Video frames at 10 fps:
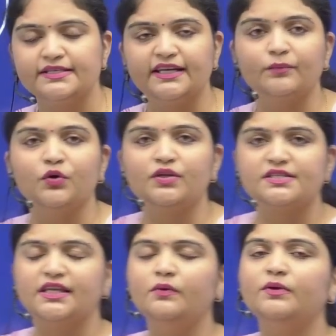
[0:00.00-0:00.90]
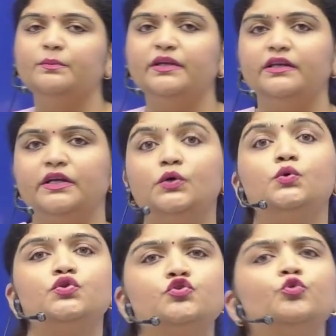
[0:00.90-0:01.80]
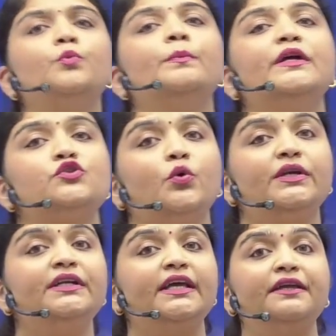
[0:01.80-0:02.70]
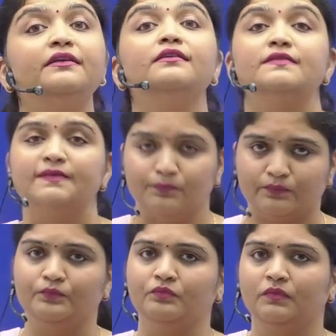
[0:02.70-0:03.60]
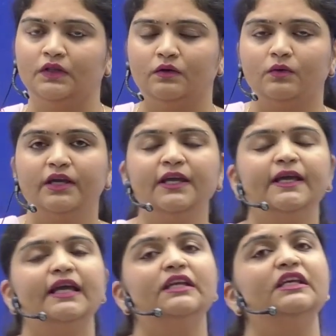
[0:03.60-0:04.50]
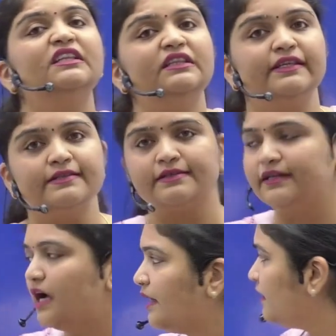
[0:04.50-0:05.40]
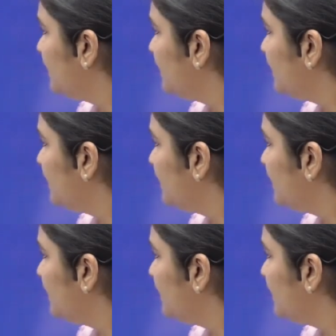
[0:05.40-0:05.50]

democracy will be reduced to majoritarianism. Okay? And in this regard,